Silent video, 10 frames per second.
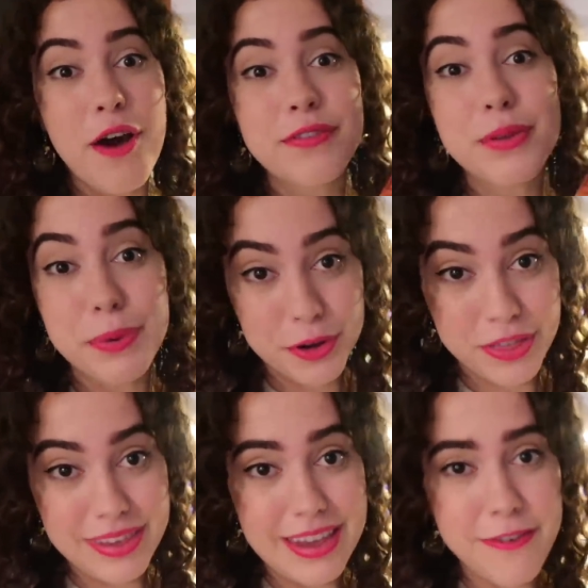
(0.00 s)
of The Book
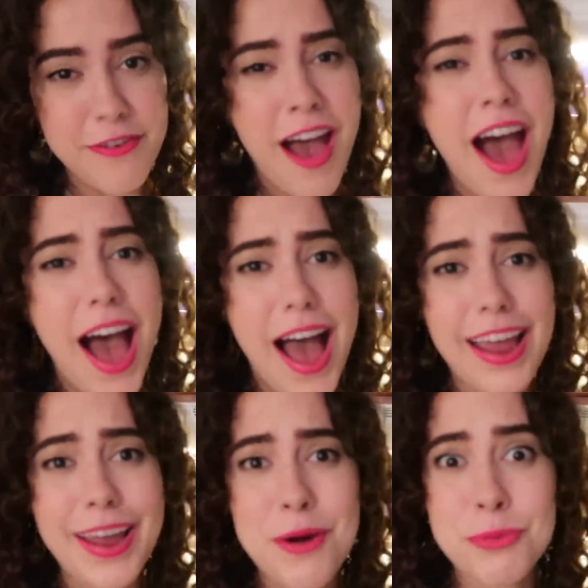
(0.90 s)
Thief.
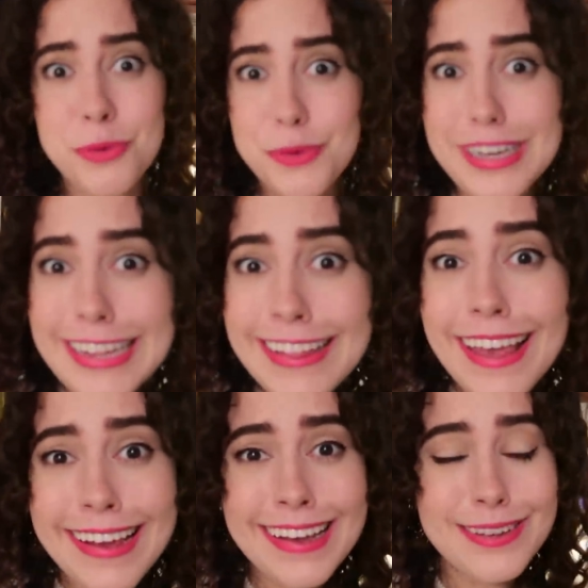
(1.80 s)
I am really
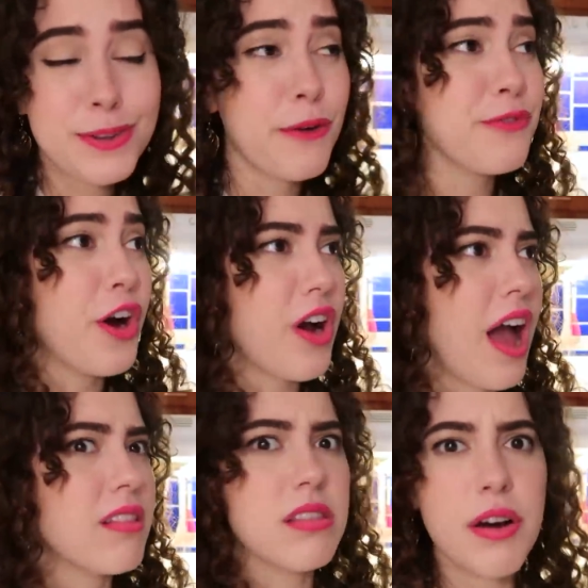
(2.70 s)
liking it so far.
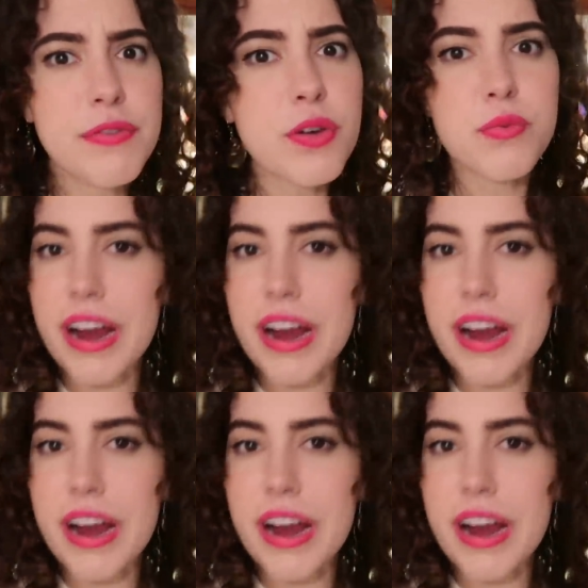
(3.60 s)
I love the